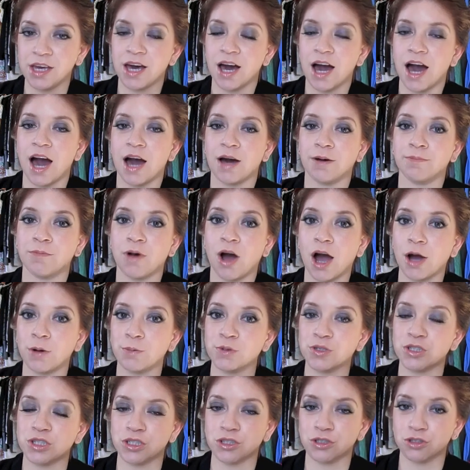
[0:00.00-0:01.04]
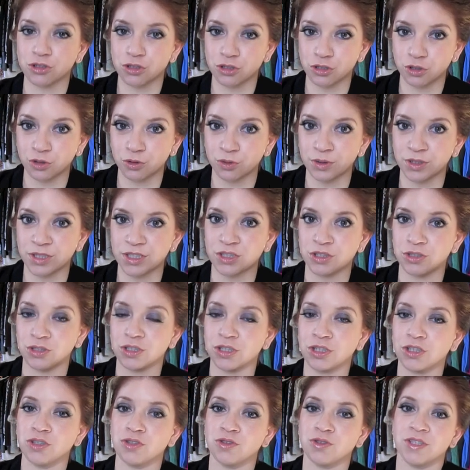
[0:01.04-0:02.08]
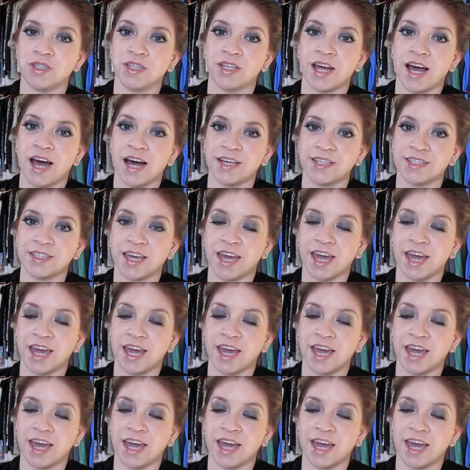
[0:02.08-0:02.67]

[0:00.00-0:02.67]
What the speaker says: Option 2 is you can use it as